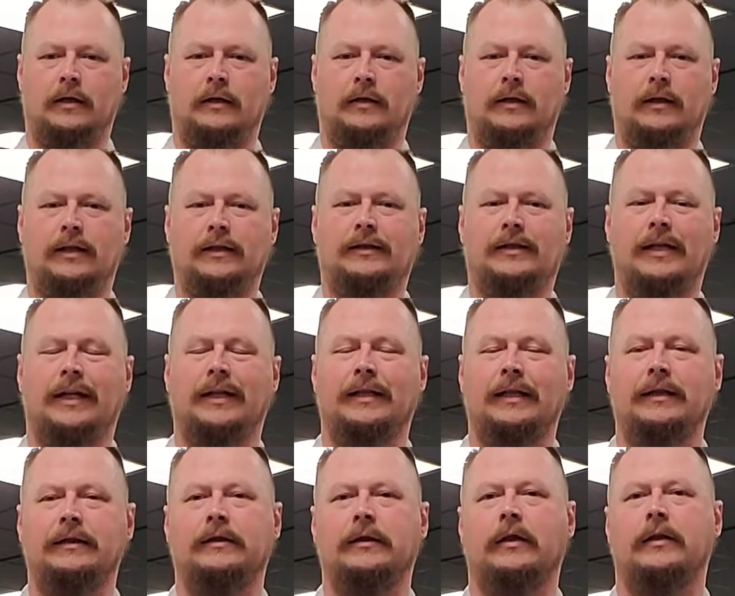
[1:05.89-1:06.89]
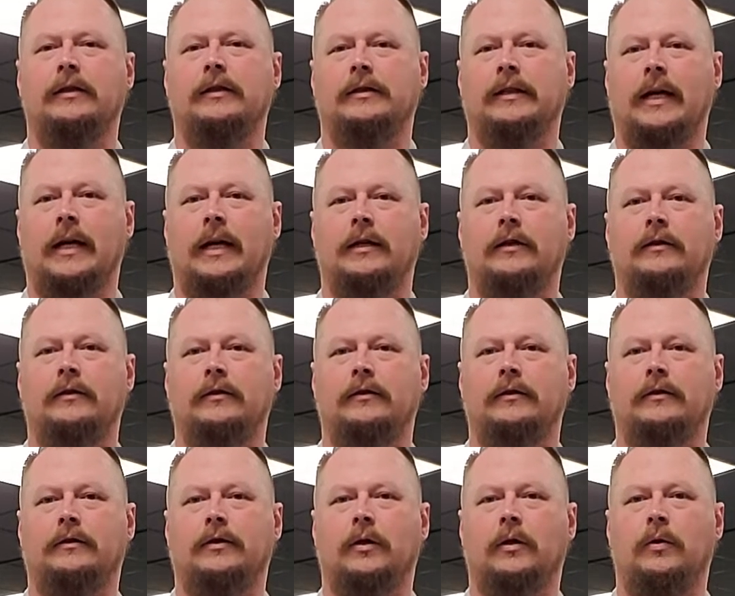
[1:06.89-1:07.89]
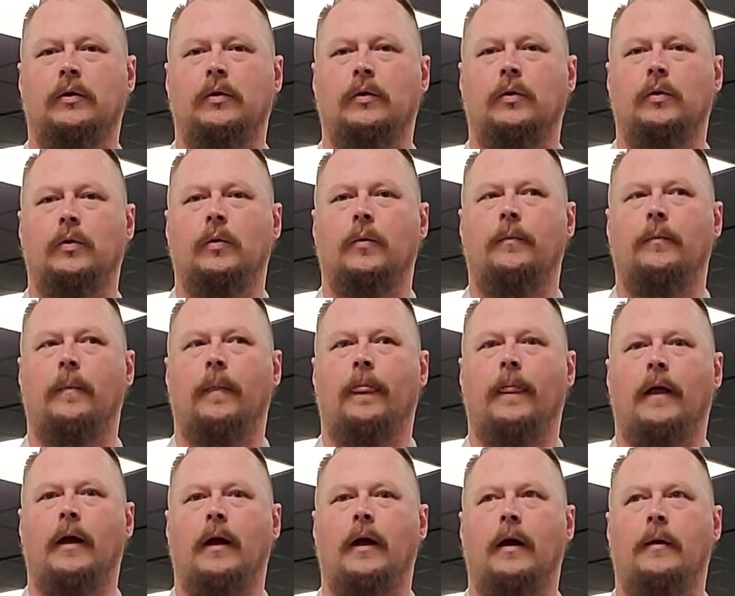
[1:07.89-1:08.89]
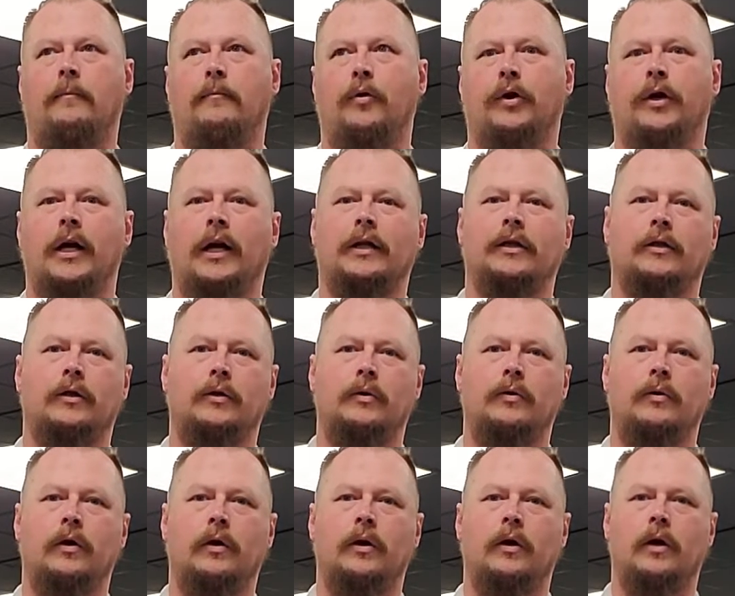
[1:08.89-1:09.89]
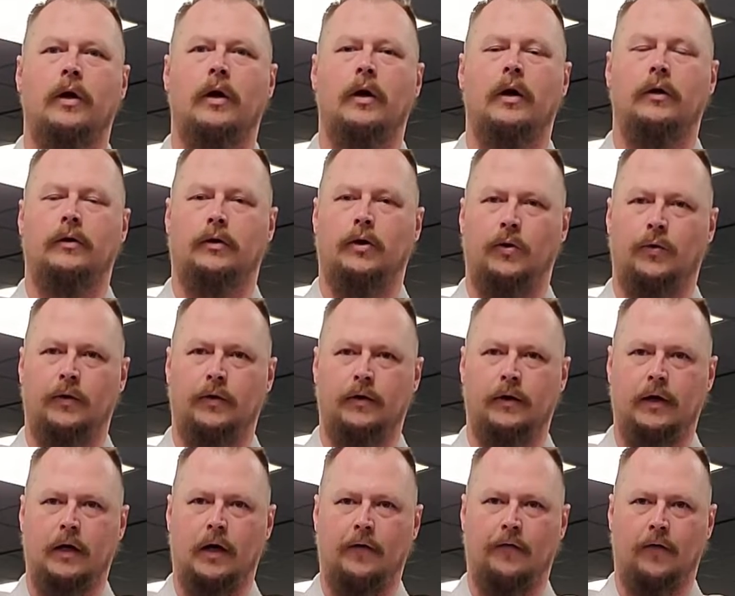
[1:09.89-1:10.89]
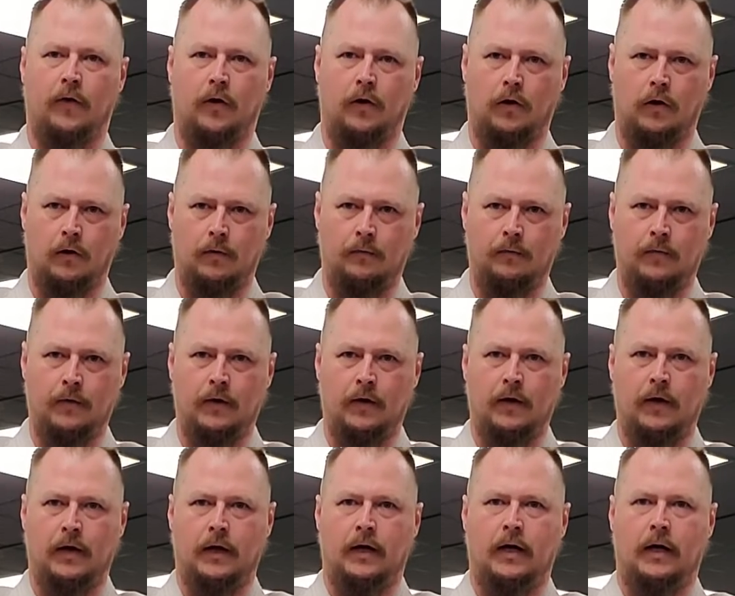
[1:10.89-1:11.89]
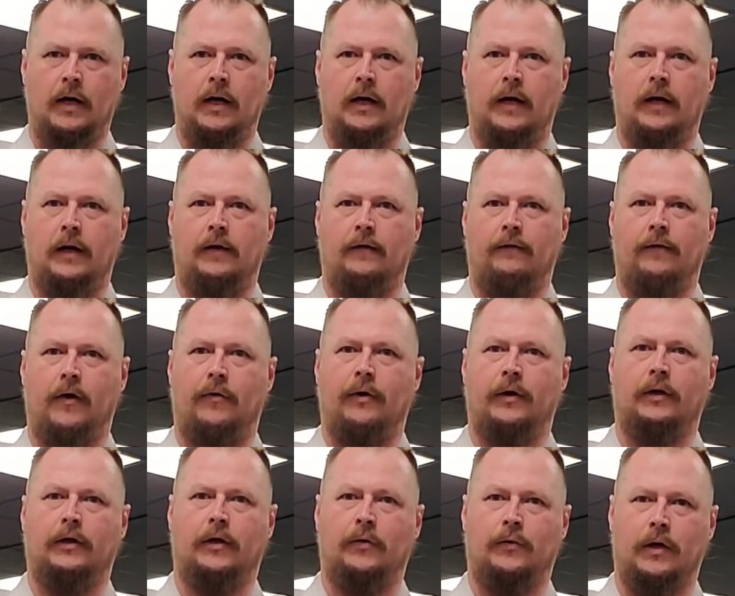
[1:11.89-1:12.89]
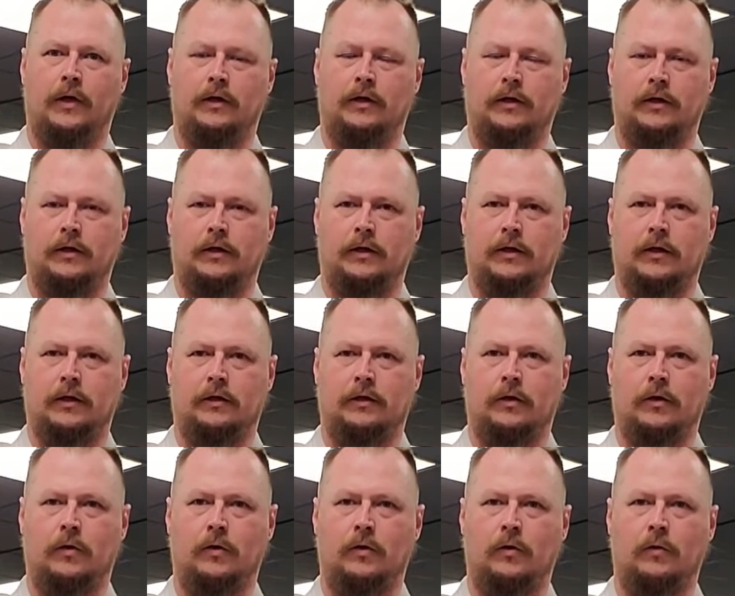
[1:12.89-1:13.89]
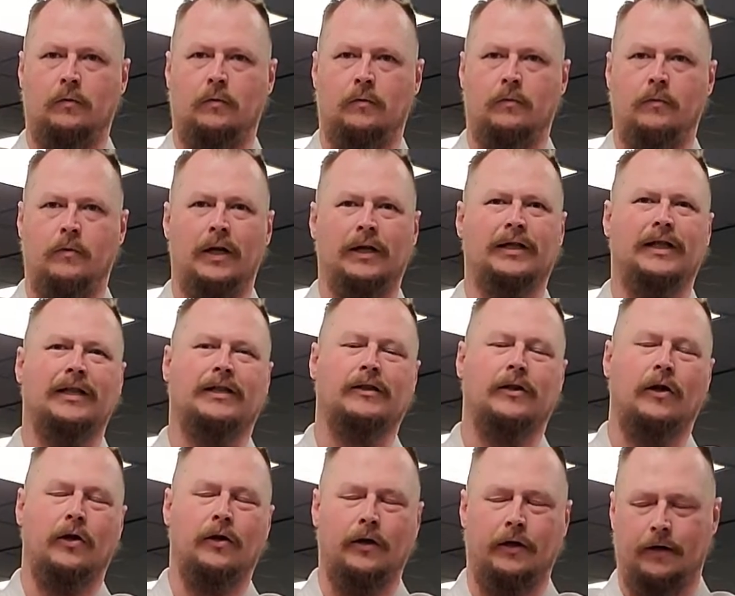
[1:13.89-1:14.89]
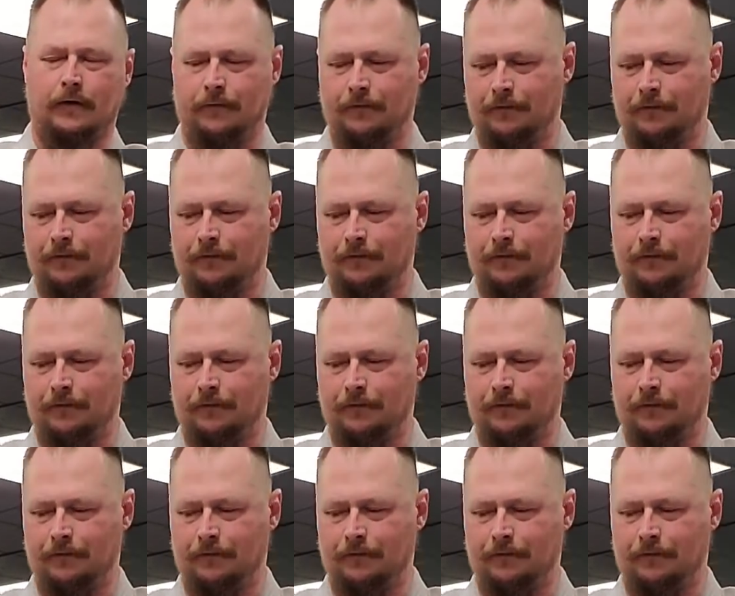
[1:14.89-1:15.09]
These techniques are designed to protect you during a fall in various directions. So let's get started.